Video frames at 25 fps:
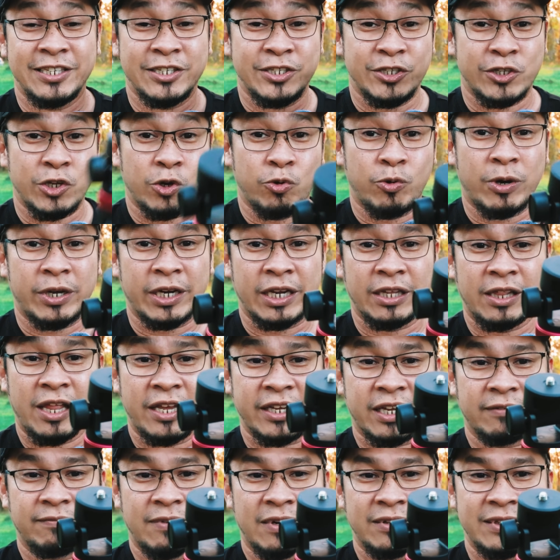So what I
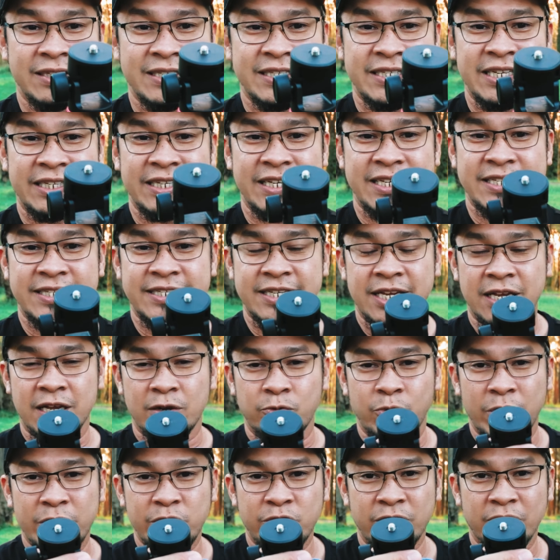like about this thing is
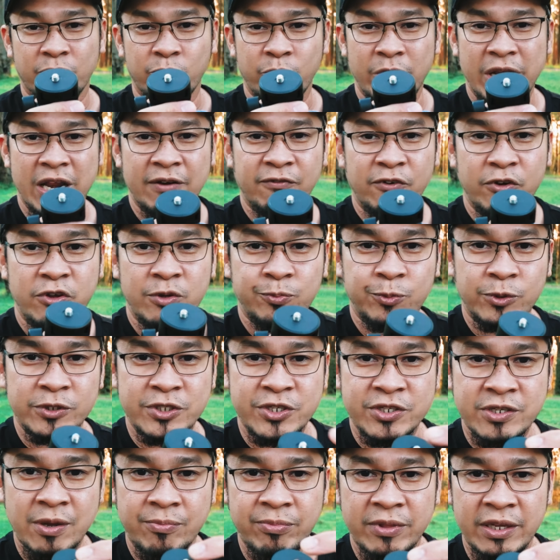whenever you put
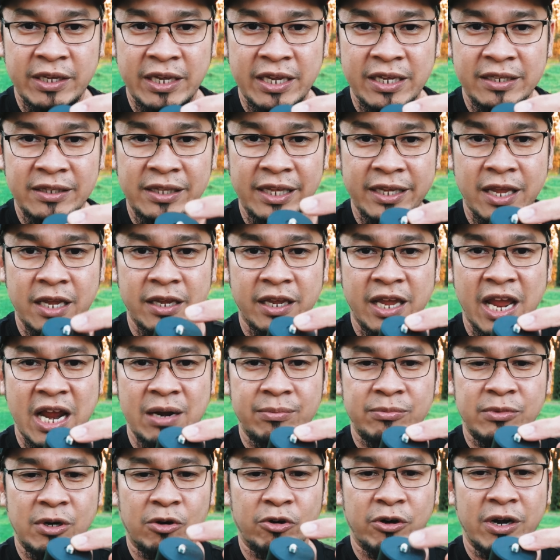something in, like a
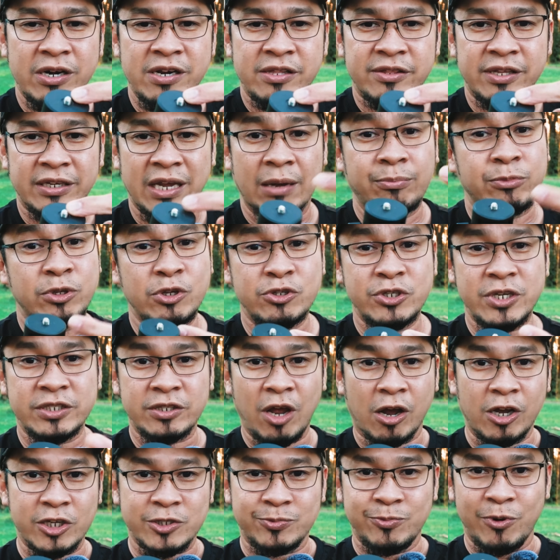camera or anything, I'm using
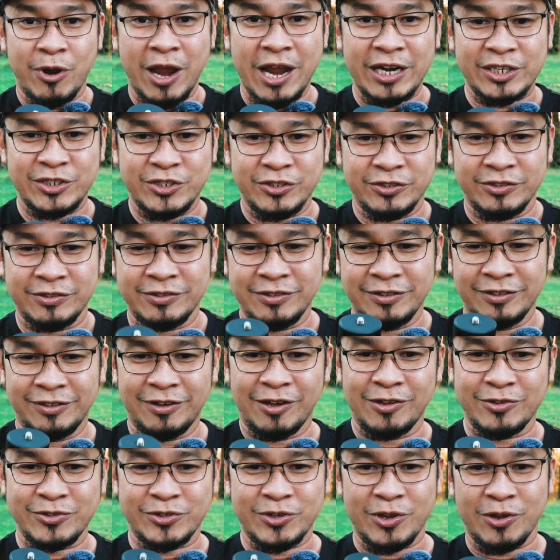the Osmo Action
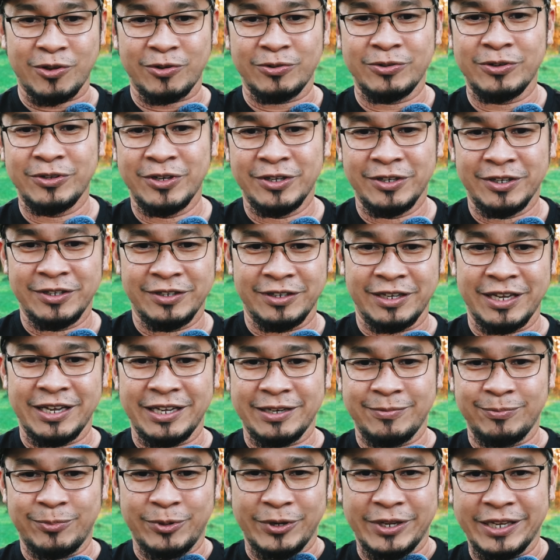also,
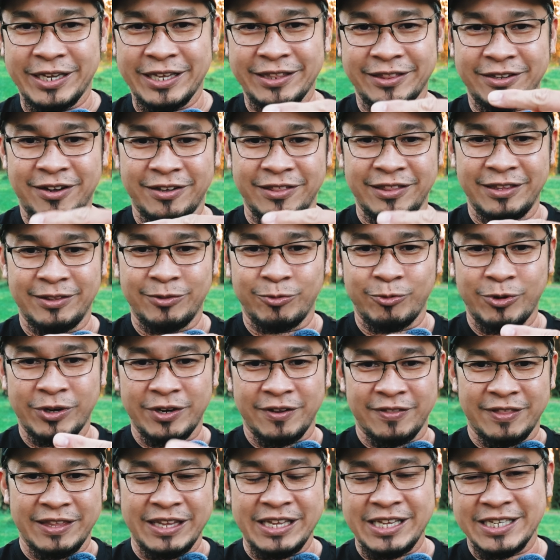and putting it on one
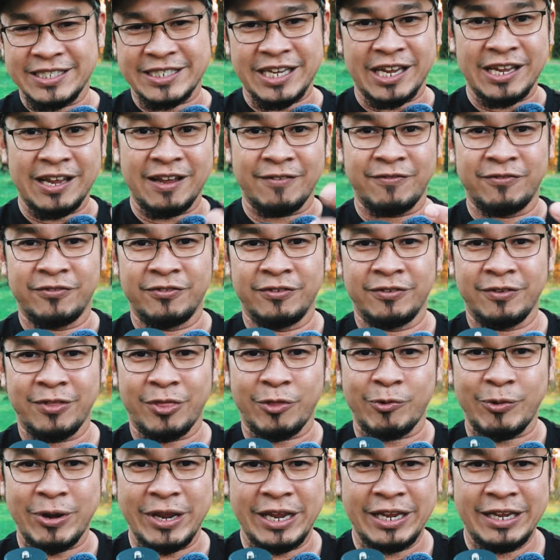of these. I have
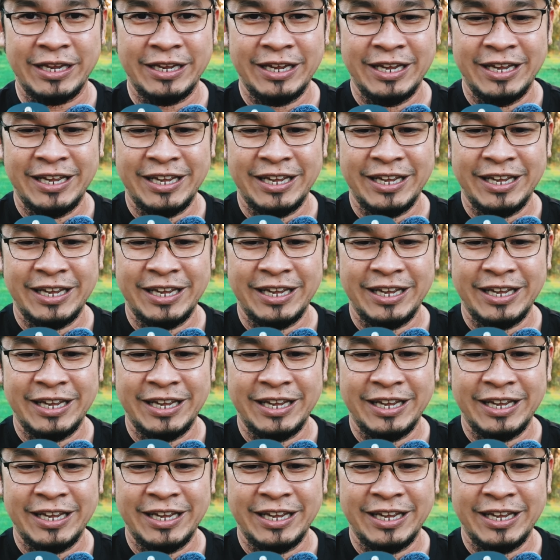3.